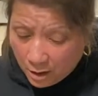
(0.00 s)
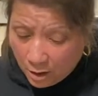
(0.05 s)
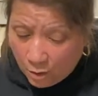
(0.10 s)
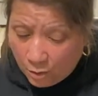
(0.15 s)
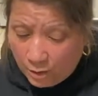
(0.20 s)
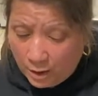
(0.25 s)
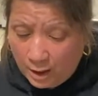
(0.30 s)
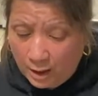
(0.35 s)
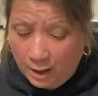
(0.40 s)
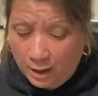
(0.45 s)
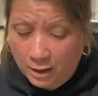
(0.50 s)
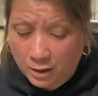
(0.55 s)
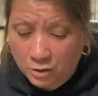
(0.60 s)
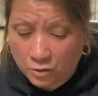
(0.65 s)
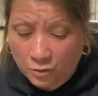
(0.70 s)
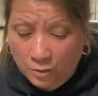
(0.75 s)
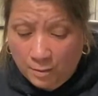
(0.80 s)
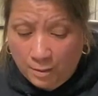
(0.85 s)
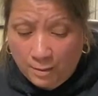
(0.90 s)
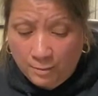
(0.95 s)
okay, because
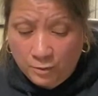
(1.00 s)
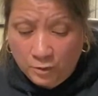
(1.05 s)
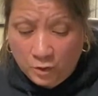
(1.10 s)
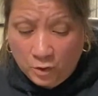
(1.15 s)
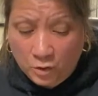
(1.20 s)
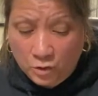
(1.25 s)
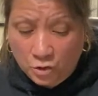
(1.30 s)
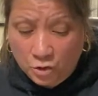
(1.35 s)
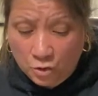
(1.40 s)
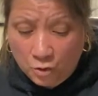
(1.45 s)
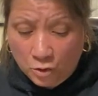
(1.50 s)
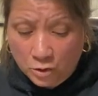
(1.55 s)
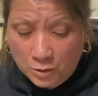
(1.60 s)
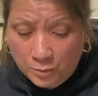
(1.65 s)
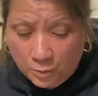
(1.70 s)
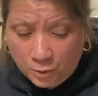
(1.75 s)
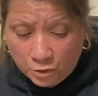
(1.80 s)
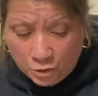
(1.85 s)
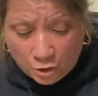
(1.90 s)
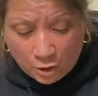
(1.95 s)
remember those shorts
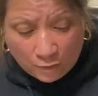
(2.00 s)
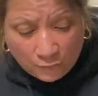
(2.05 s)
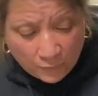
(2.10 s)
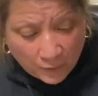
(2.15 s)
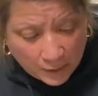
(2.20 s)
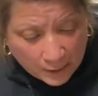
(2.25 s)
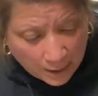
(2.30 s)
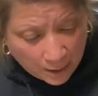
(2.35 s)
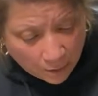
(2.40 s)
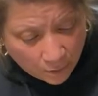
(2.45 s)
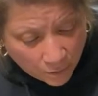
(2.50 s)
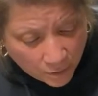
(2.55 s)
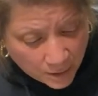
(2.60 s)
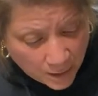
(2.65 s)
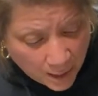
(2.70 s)
push our videos.